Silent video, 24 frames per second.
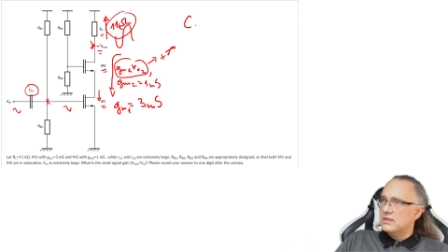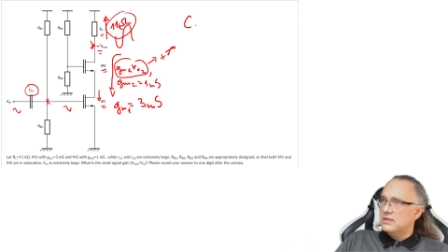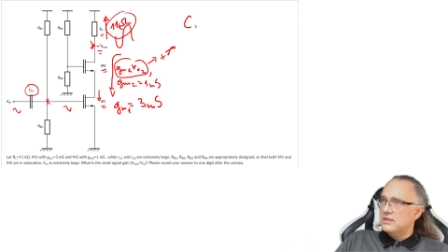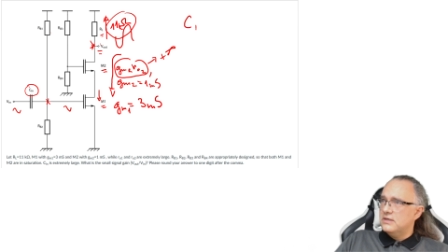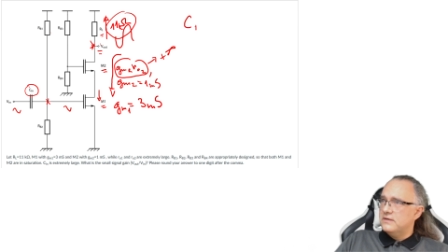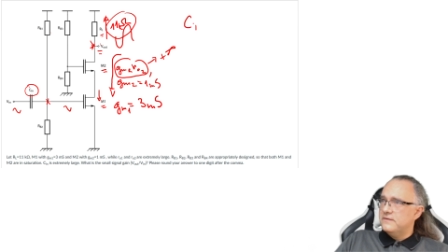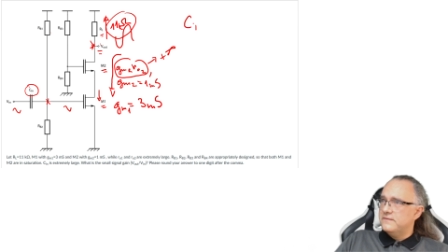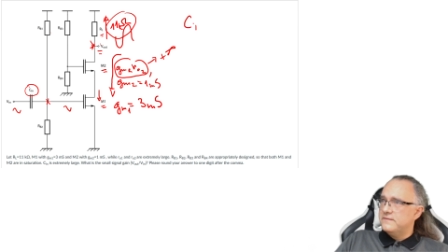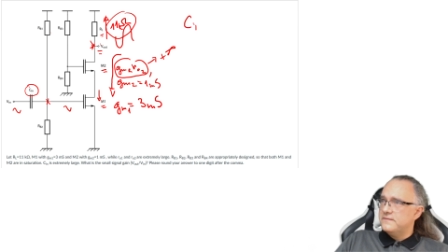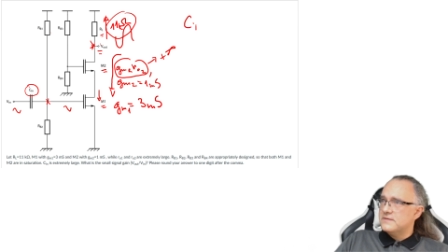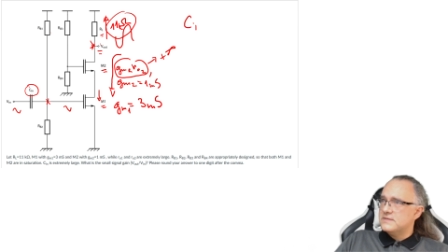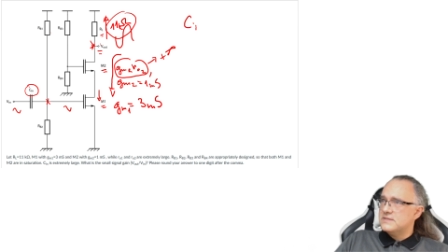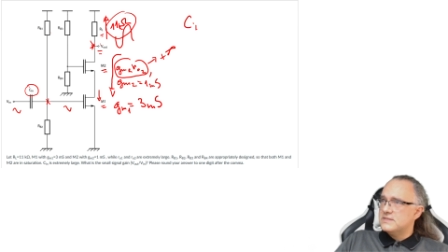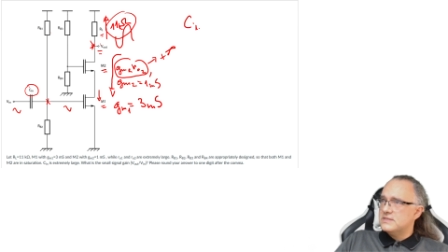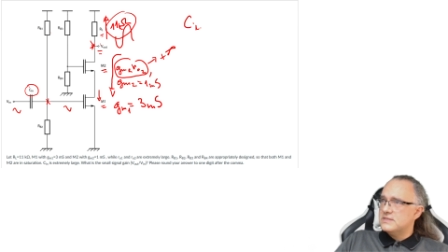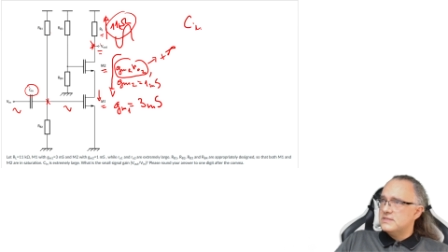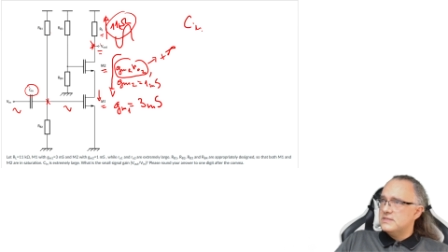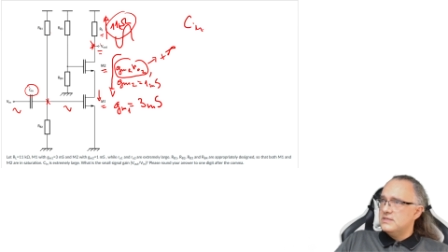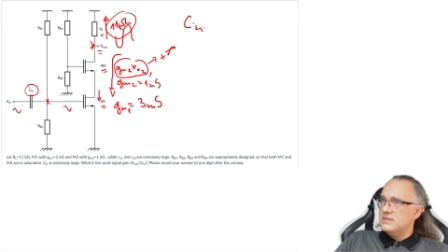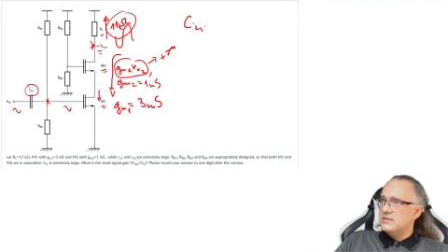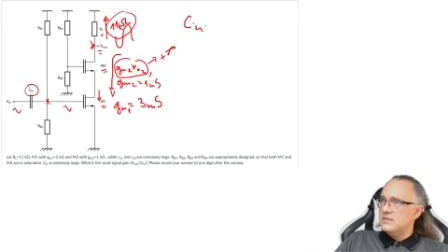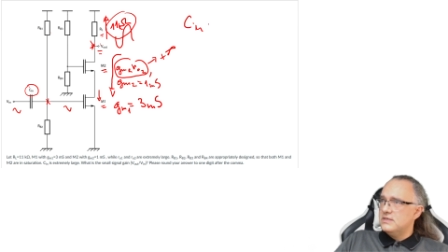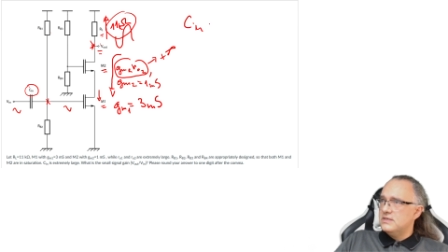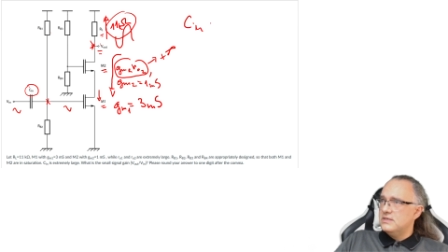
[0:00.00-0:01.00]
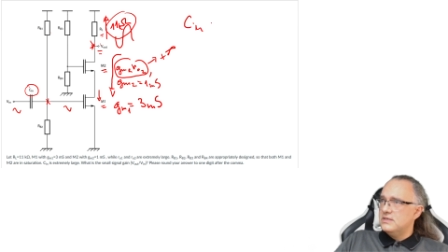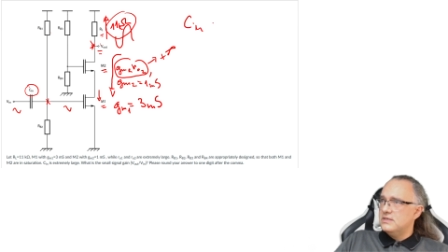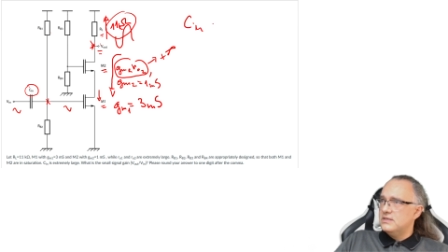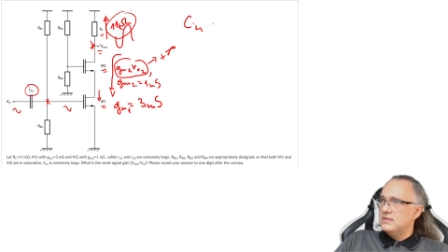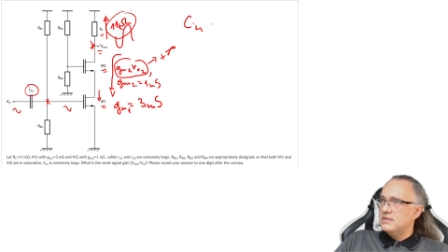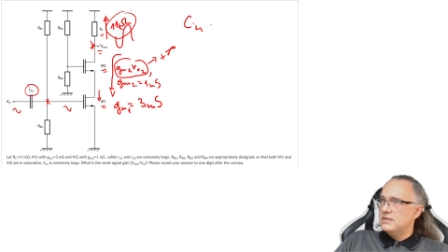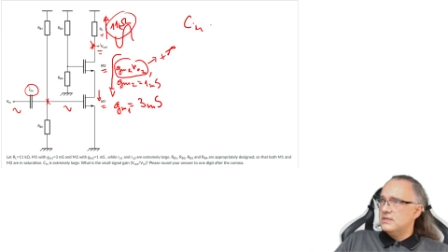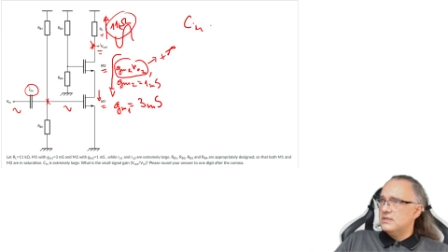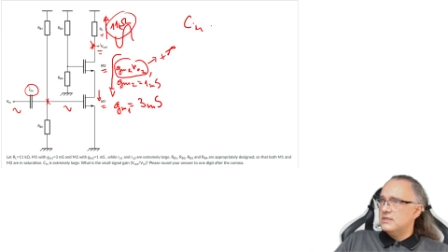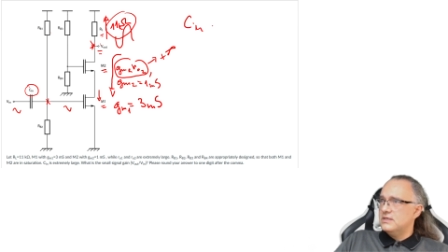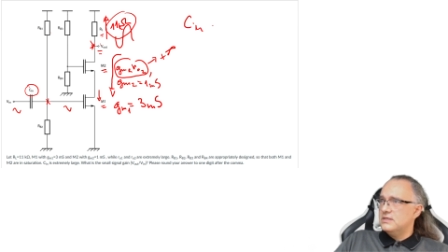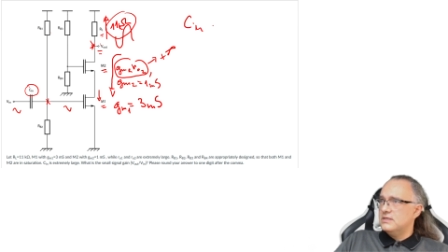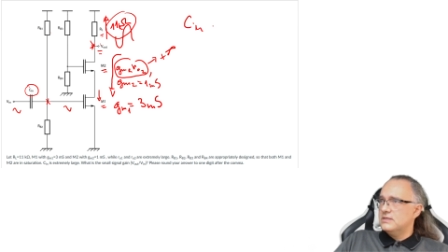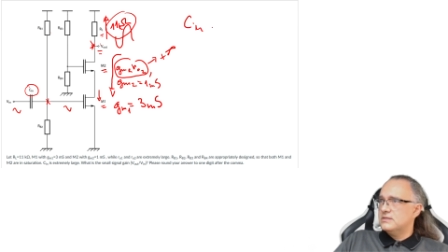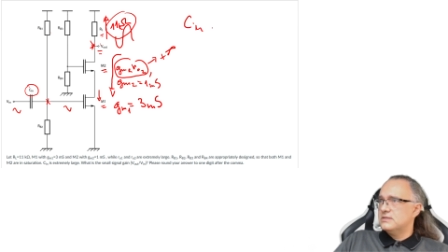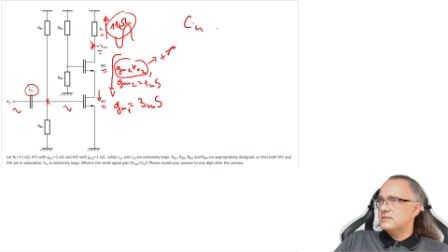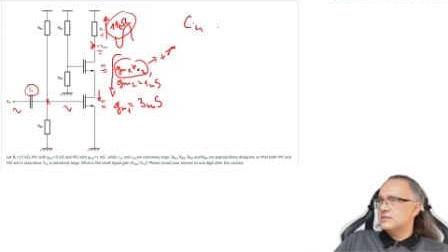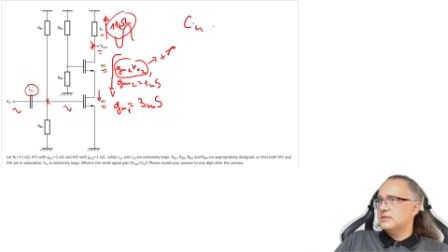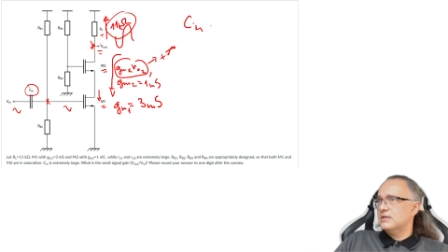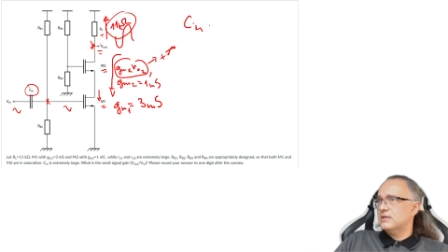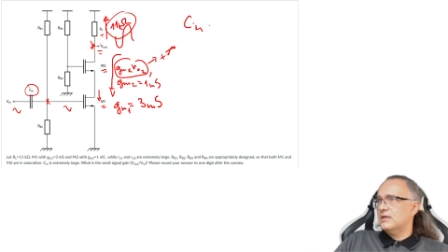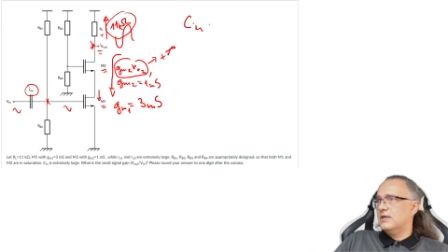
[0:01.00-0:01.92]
if Cin is